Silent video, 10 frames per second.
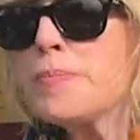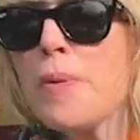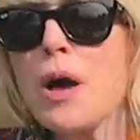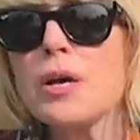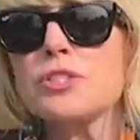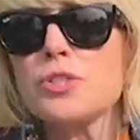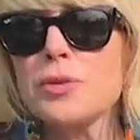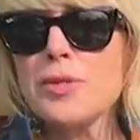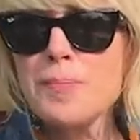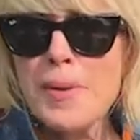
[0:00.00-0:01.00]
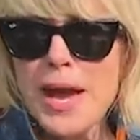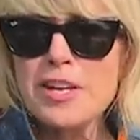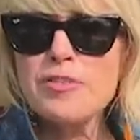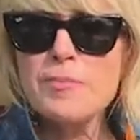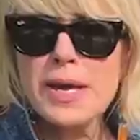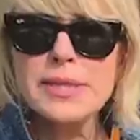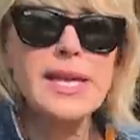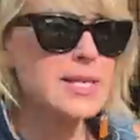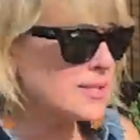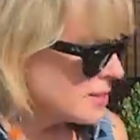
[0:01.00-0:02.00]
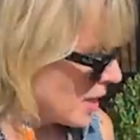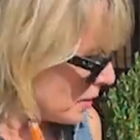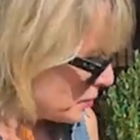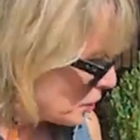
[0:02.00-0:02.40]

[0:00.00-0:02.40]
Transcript: pots are in the back of my landscape,